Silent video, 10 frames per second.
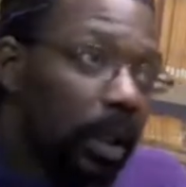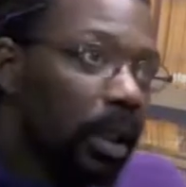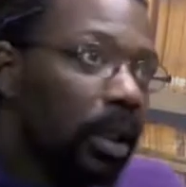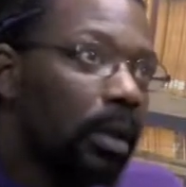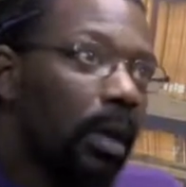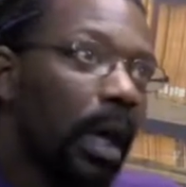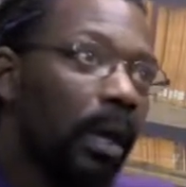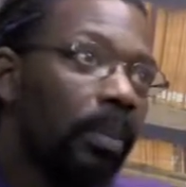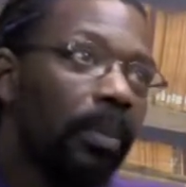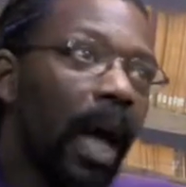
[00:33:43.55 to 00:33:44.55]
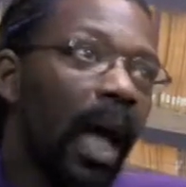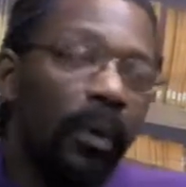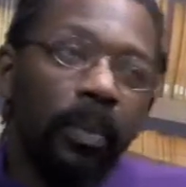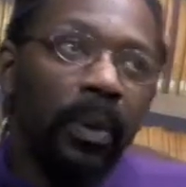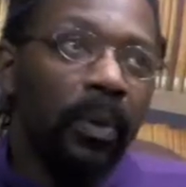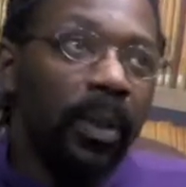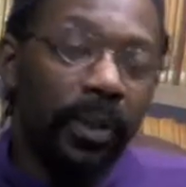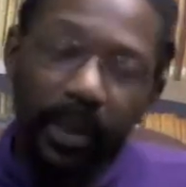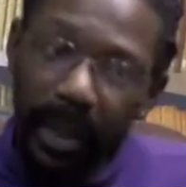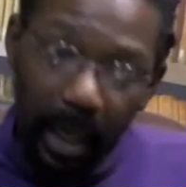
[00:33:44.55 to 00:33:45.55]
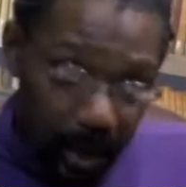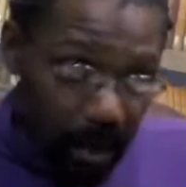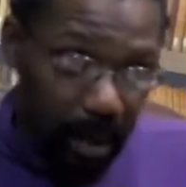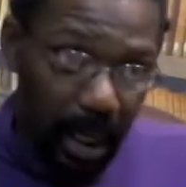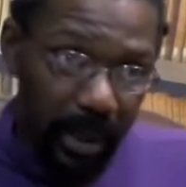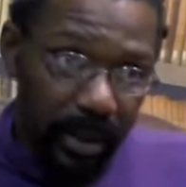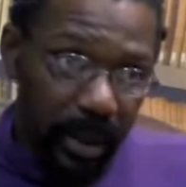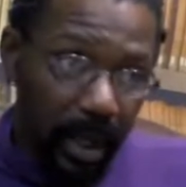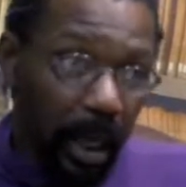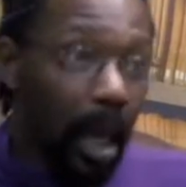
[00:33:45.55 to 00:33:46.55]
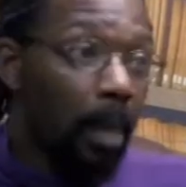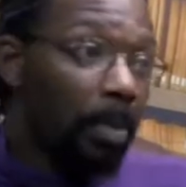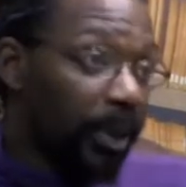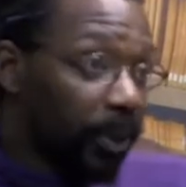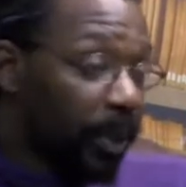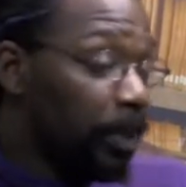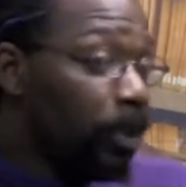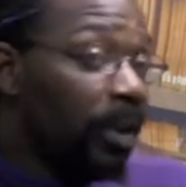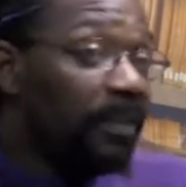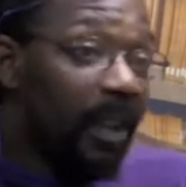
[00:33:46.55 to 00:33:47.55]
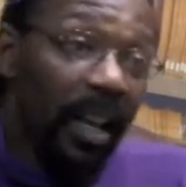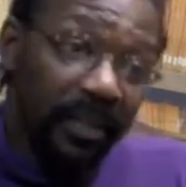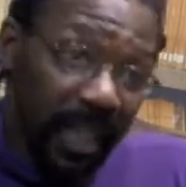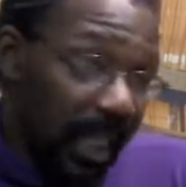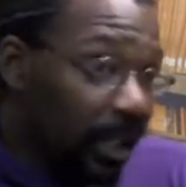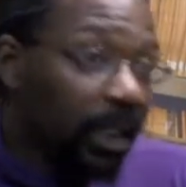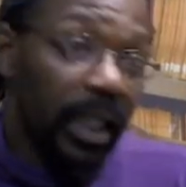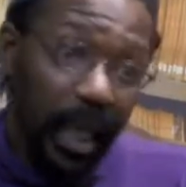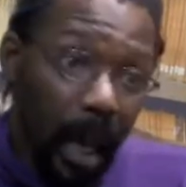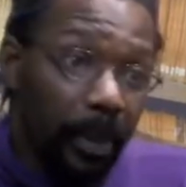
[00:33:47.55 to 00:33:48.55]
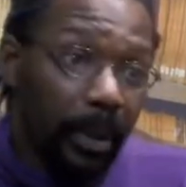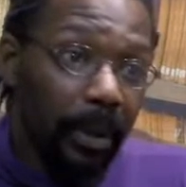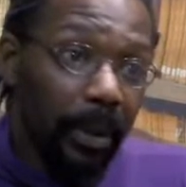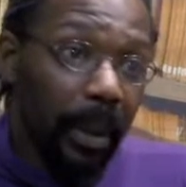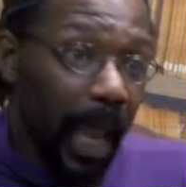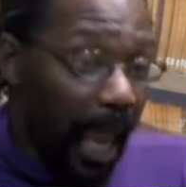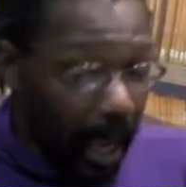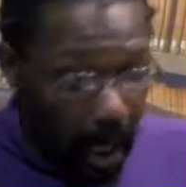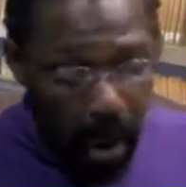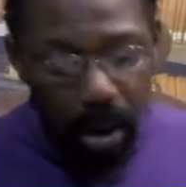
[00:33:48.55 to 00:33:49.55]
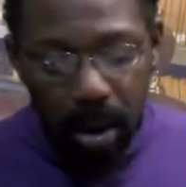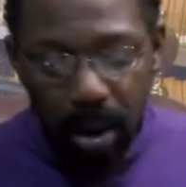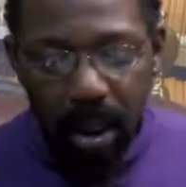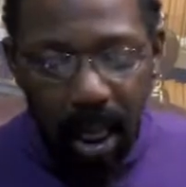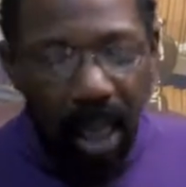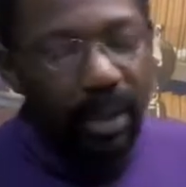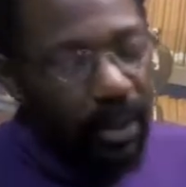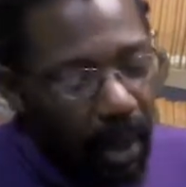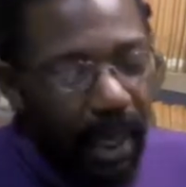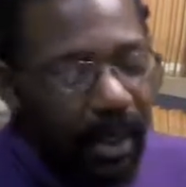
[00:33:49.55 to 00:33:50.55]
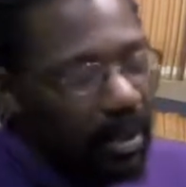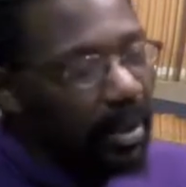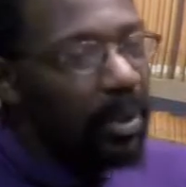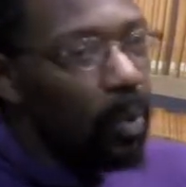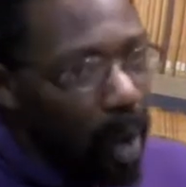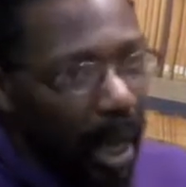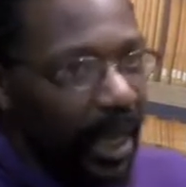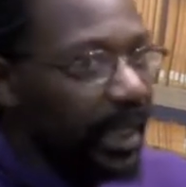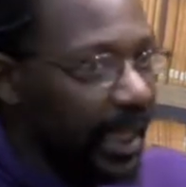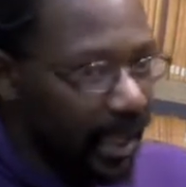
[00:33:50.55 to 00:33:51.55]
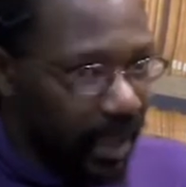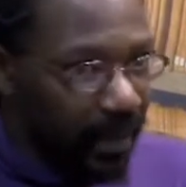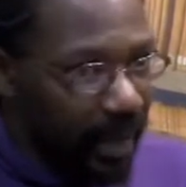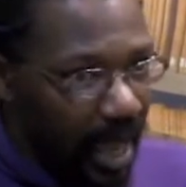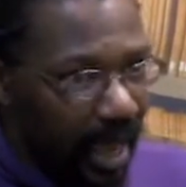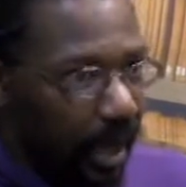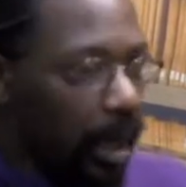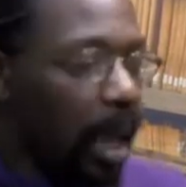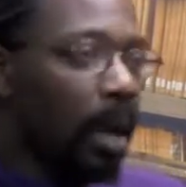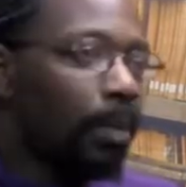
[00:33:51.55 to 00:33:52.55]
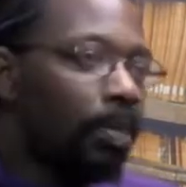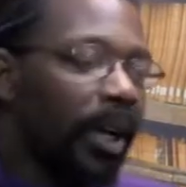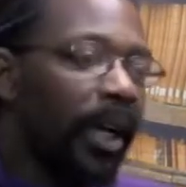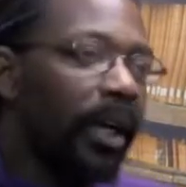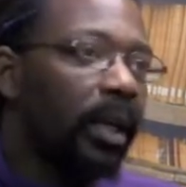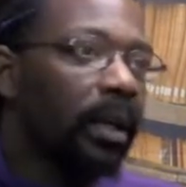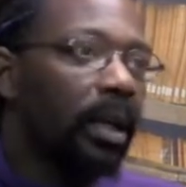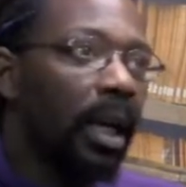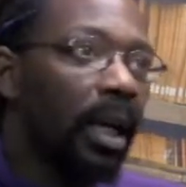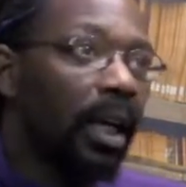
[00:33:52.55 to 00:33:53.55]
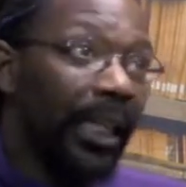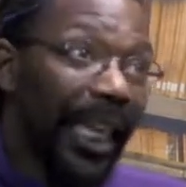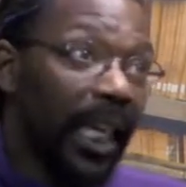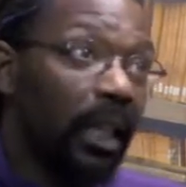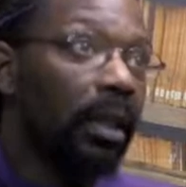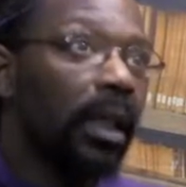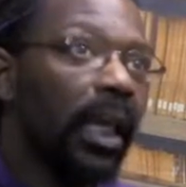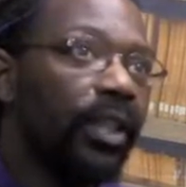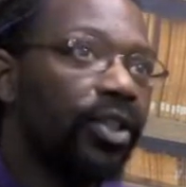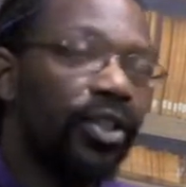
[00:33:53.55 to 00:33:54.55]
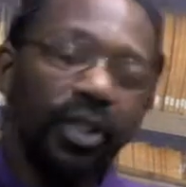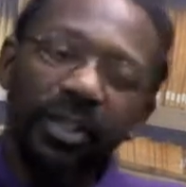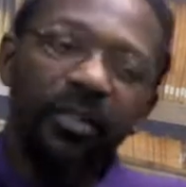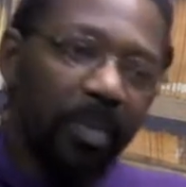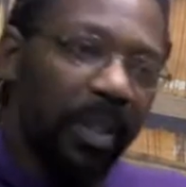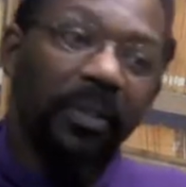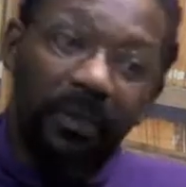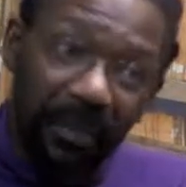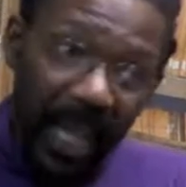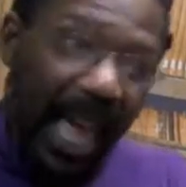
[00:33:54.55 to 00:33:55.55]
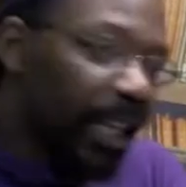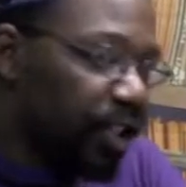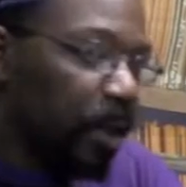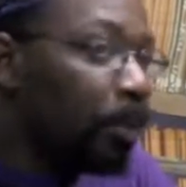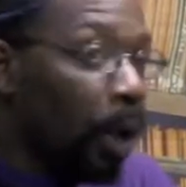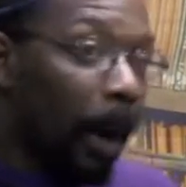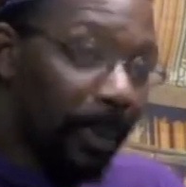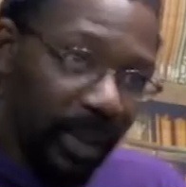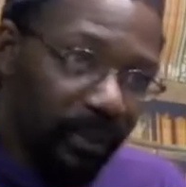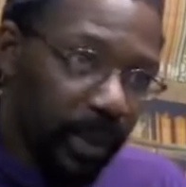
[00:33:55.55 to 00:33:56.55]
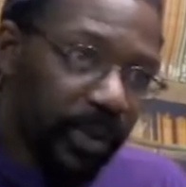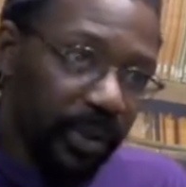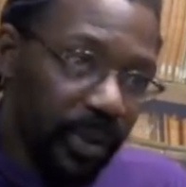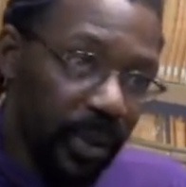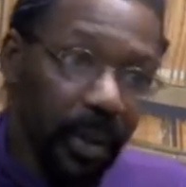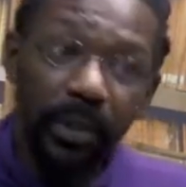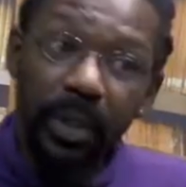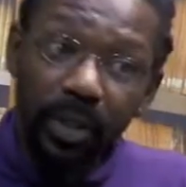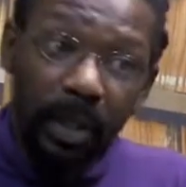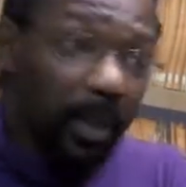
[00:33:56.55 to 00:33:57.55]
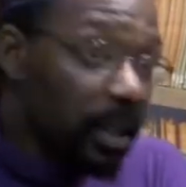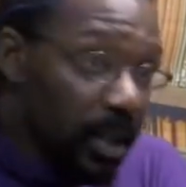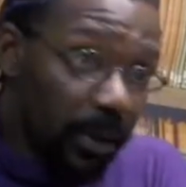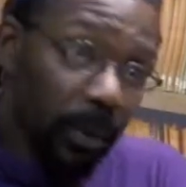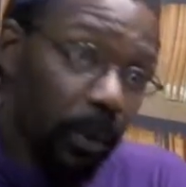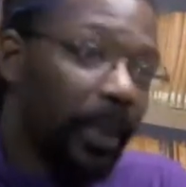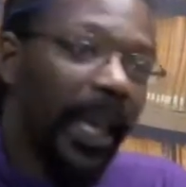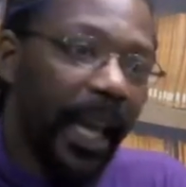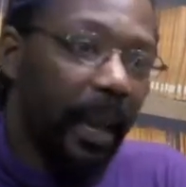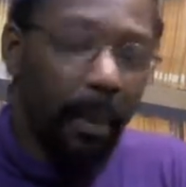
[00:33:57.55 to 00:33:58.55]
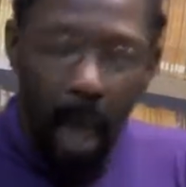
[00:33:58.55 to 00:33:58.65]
you know, I I would be with you on the character class thing, but 3.5 needed cleaning up. Absolutely, and absolutely. So I can see why they did that, but uh, again, it shouldn't have been the flagship property of Wizards of the Coast. It should have been another role playing game.